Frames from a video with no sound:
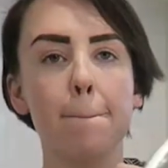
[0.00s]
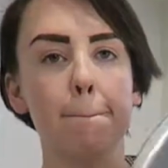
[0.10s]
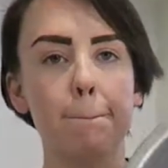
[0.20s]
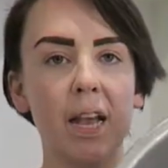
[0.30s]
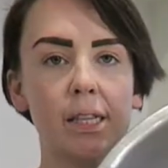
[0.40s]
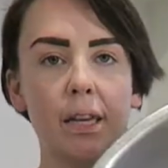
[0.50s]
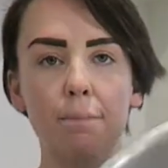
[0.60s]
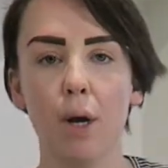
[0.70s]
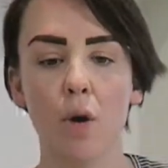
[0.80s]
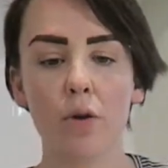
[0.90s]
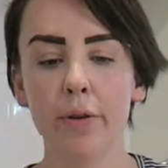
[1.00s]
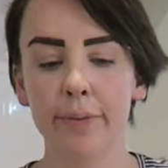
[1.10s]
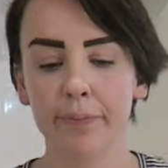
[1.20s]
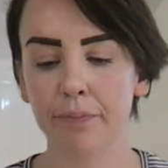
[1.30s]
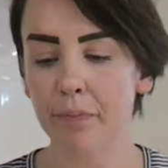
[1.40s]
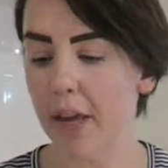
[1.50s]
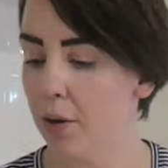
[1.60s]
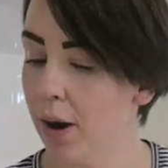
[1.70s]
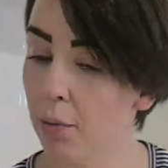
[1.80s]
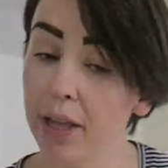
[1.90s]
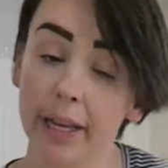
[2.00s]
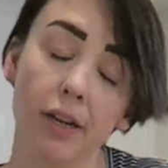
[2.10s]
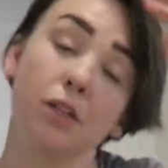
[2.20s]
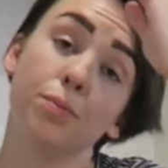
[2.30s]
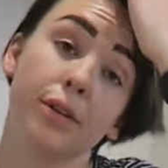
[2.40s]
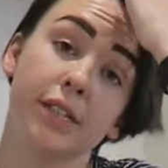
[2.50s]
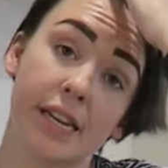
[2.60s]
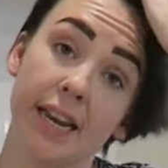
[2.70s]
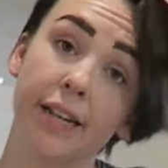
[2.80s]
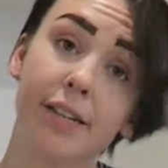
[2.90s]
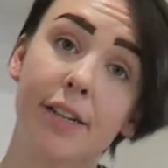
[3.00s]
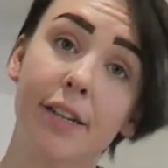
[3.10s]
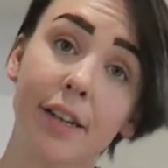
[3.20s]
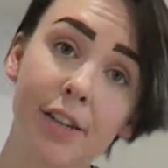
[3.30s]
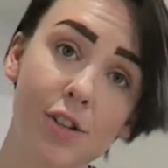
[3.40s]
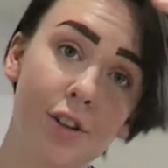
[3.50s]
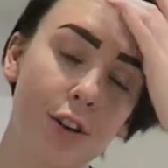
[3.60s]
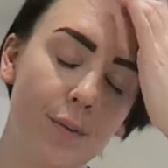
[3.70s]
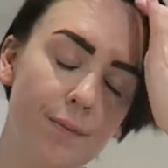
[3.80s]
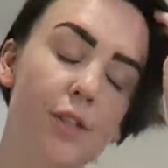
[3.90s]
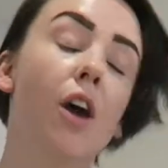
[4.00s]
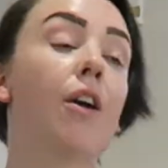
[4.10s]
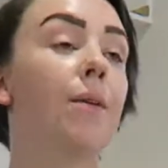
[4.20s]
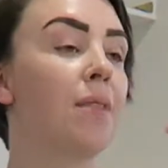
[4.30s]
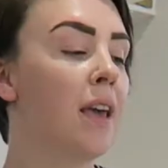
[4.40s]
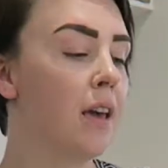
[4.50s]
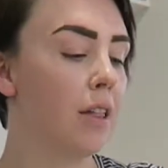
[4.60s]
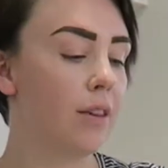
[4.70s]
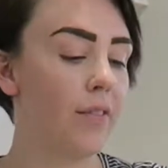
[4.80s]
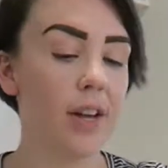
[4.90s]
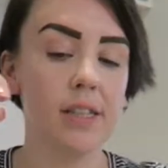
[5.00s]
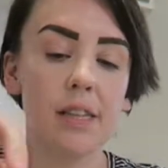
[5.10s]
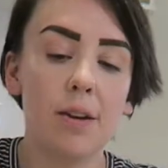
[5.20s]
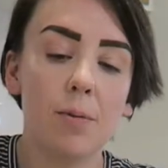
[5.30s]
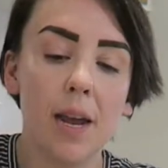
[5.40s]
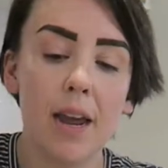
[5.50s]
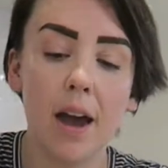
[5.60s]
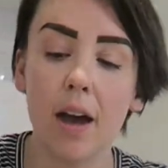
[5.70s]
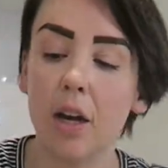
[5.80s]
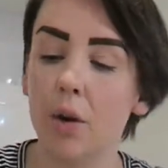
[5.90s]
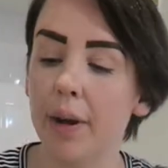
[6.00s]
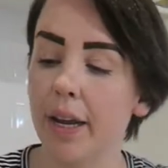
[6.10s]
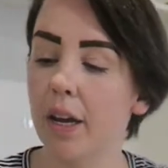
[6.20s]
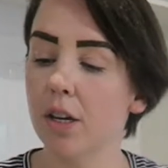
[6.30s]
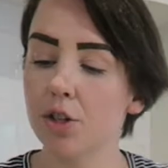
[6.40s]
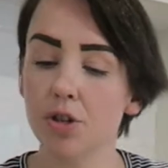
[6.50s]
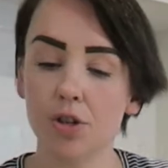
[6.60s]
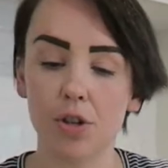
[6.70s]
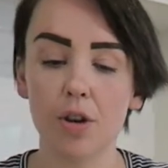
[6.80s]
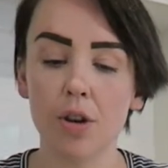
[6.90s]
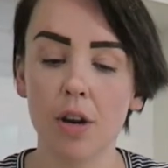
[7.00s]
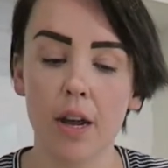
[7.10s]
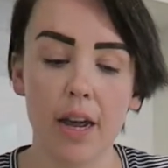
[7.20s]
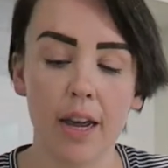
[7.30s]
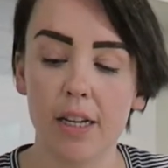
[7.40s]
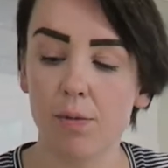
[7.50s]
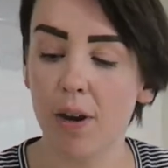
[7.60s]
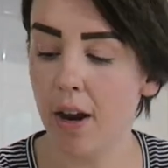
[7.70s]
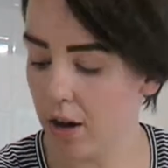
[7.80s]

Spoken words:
mixing bowl that you are willing to put sand into. So the first thing we are going to do is we are